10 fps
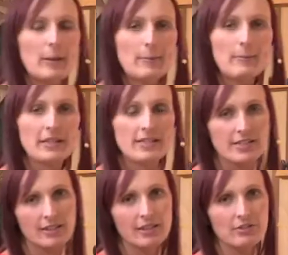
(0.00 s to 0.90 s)

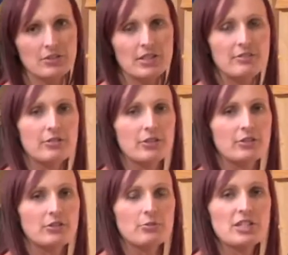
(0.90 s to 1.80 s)
based on Aus tiefer
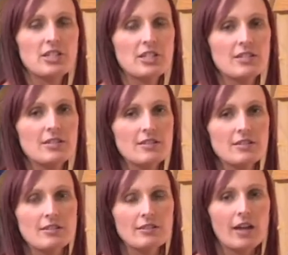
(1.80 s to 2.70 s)
Not, which
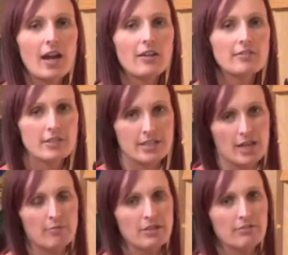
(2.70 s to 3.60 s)
is Out of the
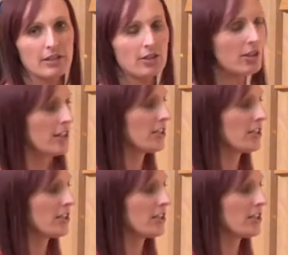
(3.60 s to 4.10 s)
Depths Have I Cried